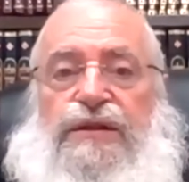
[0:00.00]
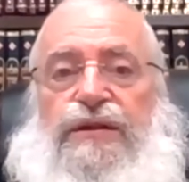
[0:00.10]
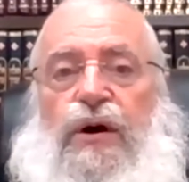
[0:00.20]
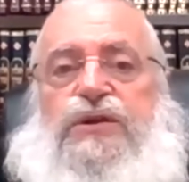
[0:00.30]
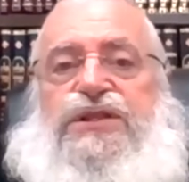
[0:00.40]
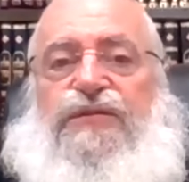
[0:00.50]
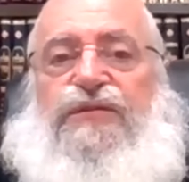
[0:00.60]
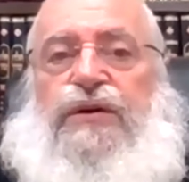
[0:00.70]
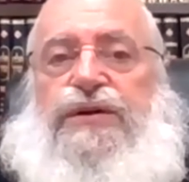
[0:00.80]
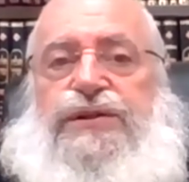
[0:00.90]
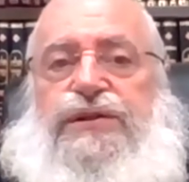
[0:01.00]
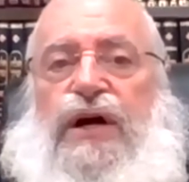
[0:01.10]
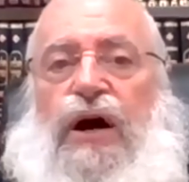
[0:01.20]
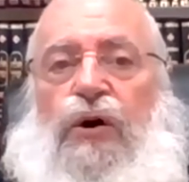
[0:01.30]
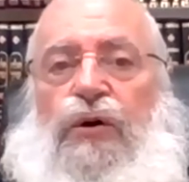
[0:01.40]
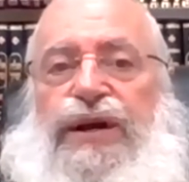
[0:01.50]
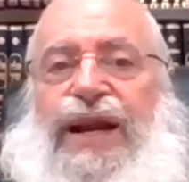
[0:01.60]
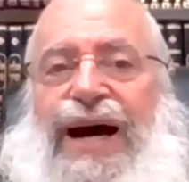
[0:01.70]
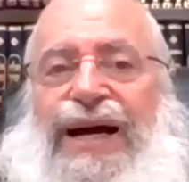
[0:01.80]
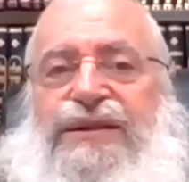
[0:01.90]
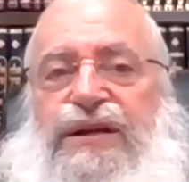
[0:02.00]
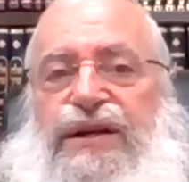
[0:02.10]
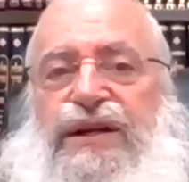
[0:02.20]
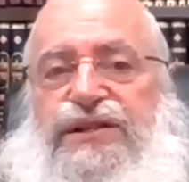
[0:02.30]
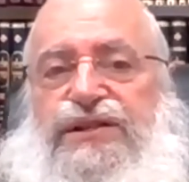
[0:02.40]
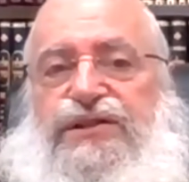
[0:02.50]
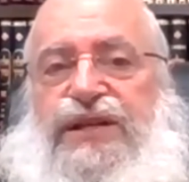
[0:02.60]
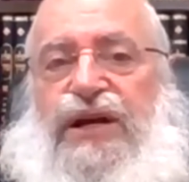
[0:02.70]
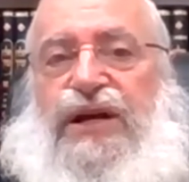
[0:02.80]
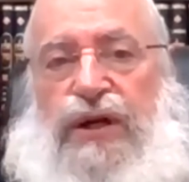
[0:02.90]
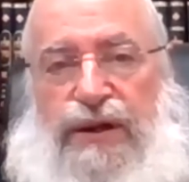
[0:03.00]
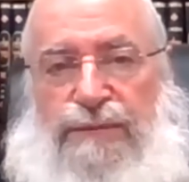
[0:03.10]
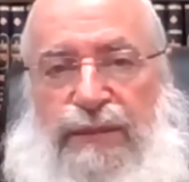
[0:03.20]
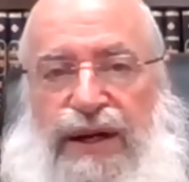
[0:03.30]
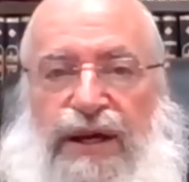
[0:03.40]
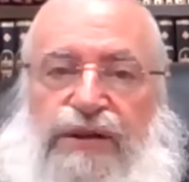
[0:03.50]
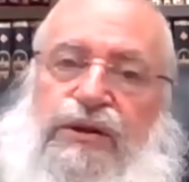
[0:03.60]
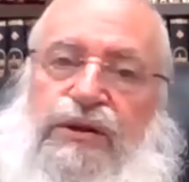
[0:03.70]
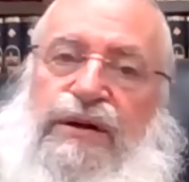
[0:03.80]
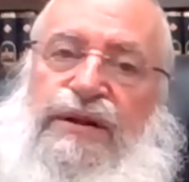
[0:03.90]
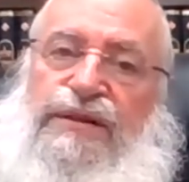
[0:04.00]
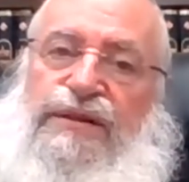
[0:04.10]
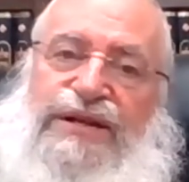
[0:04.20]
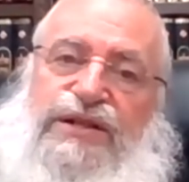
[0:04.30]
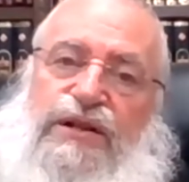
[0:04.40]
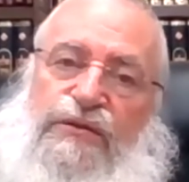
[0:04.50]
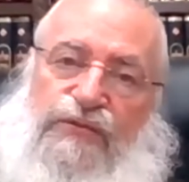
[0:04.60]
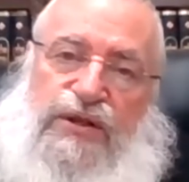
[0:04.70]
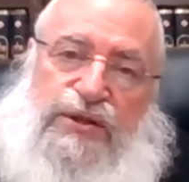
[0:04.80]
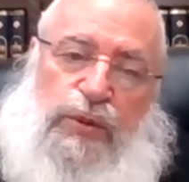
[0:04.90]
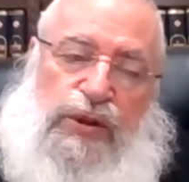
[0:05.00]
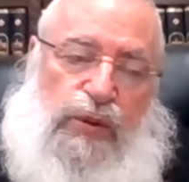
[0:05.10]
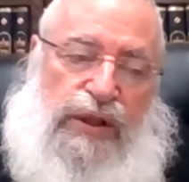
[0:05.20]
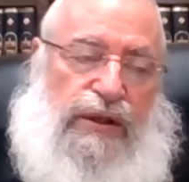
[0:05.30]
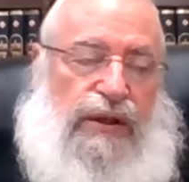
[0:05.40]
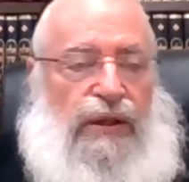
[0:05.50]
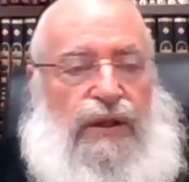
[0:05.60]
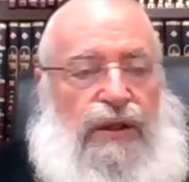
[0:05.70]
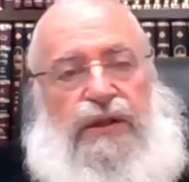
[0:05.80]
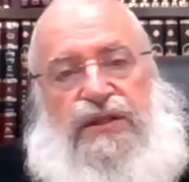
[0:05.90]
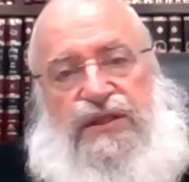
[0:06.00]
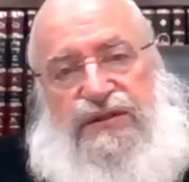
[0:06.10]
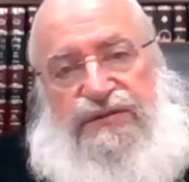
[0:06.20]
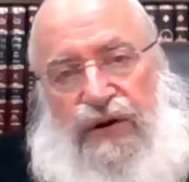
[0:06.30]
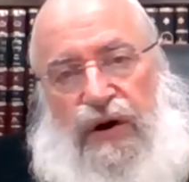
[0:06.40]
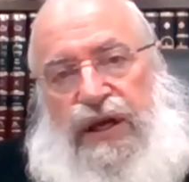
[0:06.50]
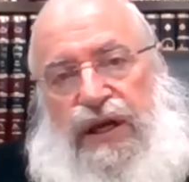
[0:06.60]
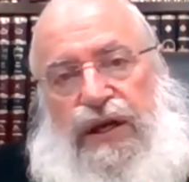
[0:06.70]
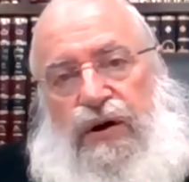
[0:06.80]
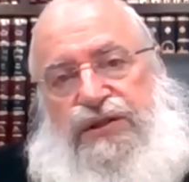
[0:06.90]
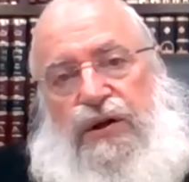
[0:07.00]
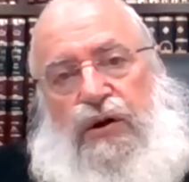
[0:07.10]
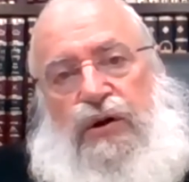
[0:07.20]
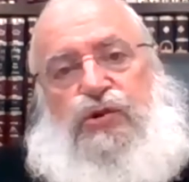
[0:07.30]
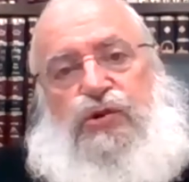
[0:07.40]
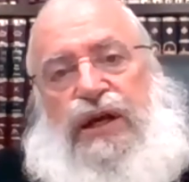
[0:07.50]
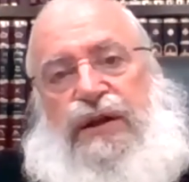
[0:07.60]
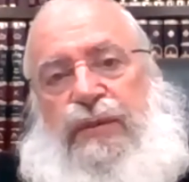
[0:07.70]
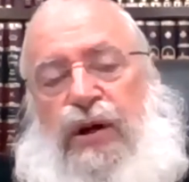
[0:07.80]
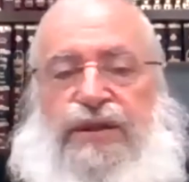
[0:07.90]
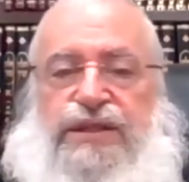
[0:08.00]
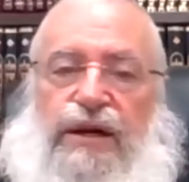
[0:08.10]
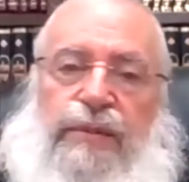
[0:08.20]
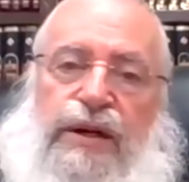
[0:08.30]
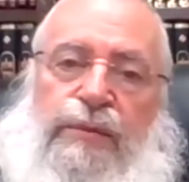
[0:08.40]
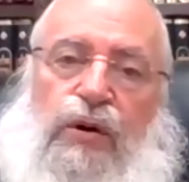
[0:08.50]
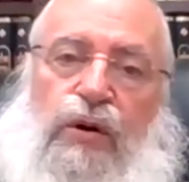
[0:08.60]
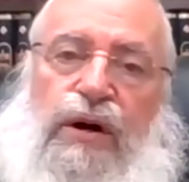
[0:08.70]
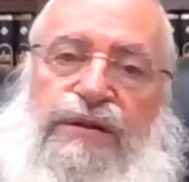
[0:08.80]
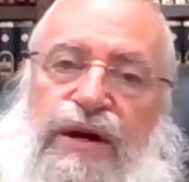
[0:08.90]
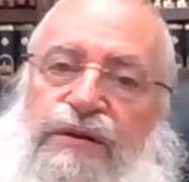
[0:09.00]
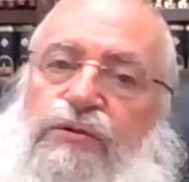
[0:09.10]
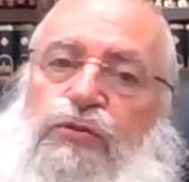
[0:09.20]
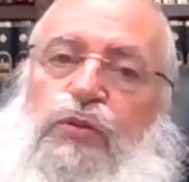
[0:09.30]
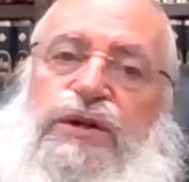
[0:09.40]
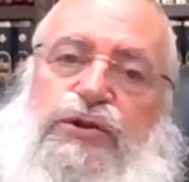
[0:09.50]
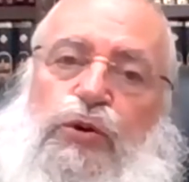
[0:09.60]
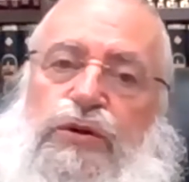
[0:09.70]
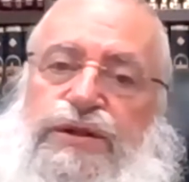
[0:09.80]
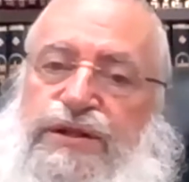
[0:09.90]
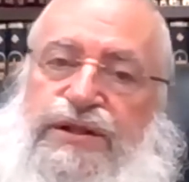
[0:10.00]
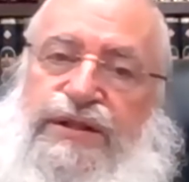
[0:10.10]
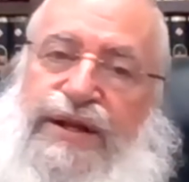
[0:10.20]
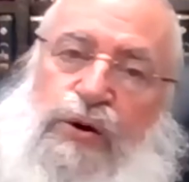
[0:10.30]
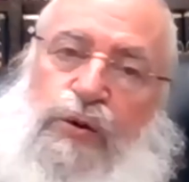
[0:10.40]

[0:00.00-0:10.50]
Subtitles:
Those svaras are not necessarily min haTorah. That is the difference between svari, osalodem she'anim yonam ezeh brocha, and the other three sources that I